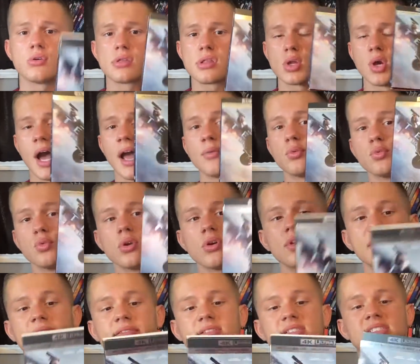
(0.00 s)
So I
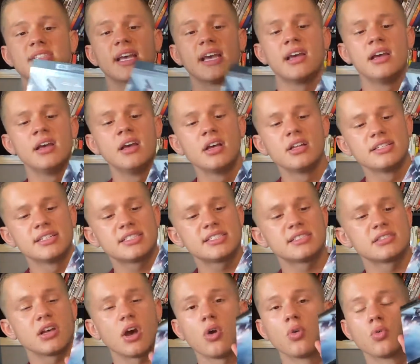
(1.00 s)
really have to say, this
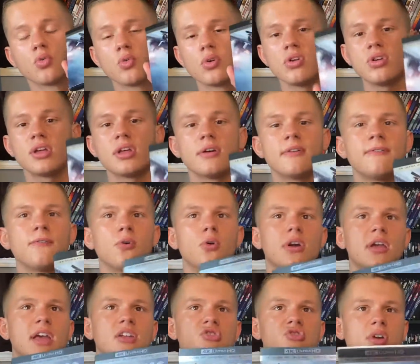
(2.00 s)
is a really good
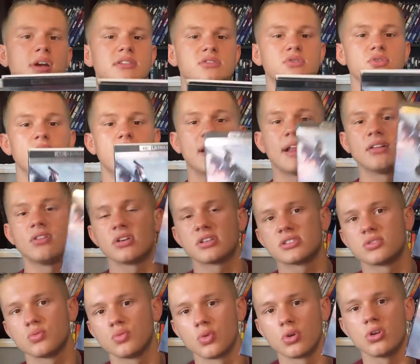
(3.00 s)
4K transfer, and it looks
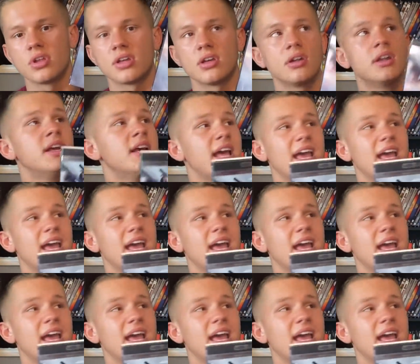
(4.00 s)
really good.